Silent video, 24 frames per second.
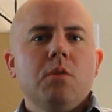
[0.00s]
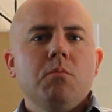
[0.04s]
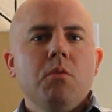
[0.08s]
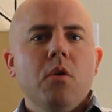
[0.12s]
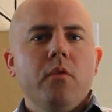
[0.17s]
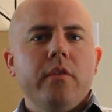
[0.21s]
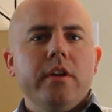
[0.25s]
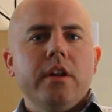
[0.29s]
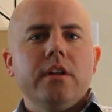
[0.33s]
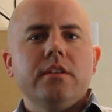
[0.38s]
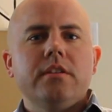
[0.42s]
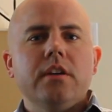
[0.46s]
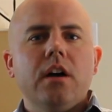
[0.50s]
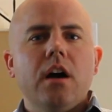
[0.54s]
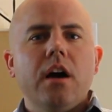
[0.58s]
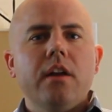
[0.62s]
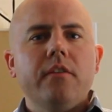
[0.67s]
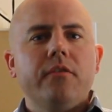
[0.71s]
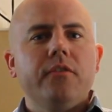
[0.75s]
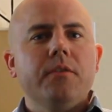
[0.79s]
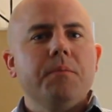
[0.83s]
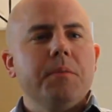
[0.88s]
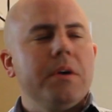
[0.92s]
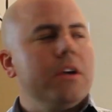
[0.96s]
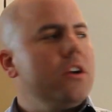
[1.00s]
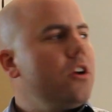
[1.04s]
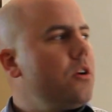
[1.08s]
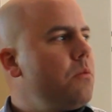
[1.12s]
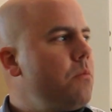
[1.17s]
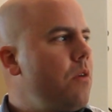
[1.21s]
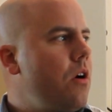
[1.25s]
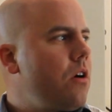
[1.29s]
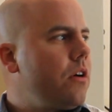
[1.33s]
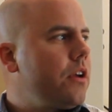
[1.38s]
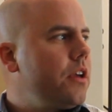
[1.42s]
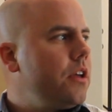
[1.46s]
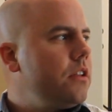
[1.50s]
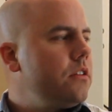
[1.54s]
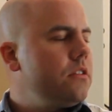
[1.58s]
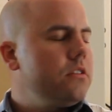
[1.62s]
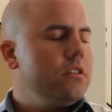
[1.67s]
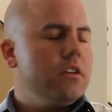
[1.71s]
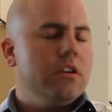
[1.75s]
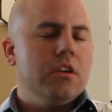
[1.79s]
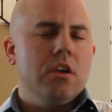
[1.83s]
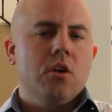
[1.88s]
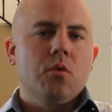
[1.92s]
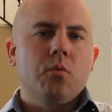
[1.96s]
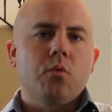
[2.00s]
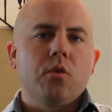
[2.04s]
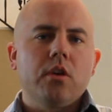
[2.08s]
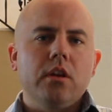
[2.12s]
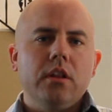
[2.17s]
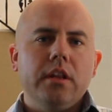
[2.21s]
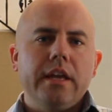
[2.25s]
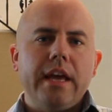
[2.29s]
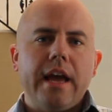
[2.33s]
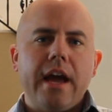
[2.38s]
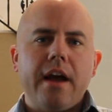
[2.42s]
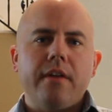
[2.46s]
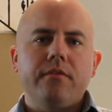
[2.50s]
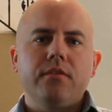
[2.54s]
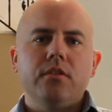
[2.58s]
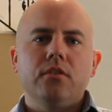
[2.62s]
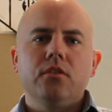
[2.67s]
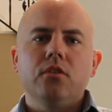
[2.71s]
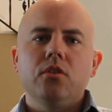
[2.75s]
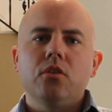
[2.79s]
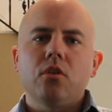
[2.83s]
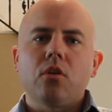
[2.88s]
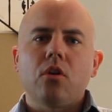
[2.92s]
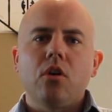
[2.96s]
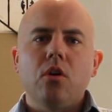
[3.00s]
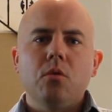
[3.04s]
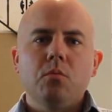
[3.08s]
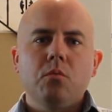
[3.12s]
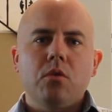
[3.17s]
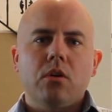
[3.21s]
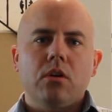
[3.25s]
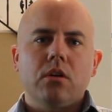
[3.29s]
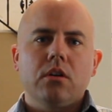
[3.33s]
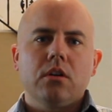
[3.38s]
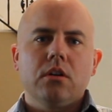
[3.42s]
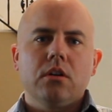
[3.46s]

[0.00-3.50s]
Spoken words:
moving into unfamiliar markets, you really have to do your homework.